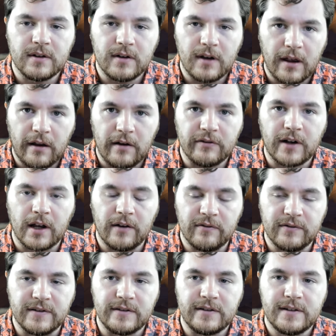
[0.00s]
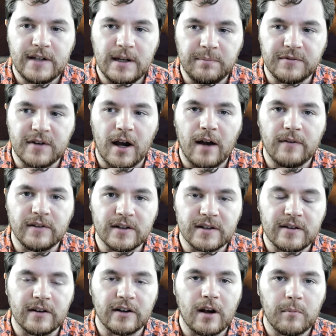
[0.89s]
Now that I've kind of deep dived
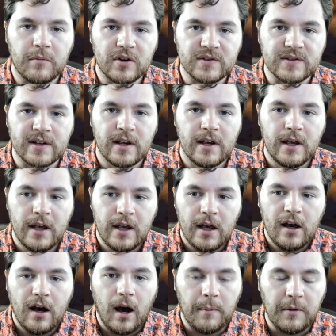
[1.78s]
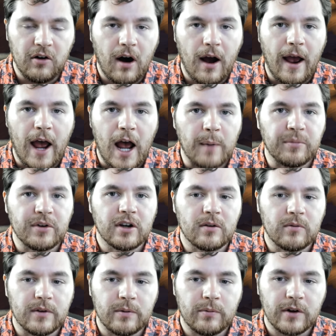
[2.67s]
into the numbers, I'm a lot
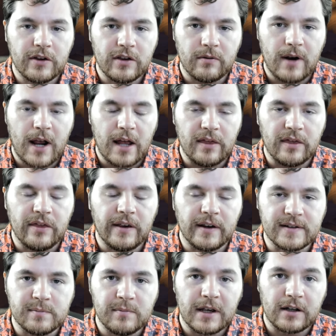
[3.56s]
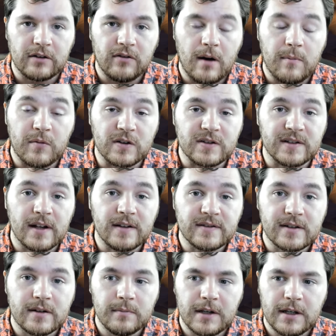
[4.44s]
happier with where they're at and things make a lot more
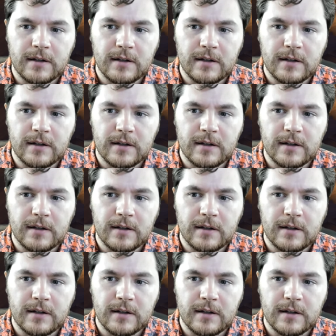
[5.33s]
sense to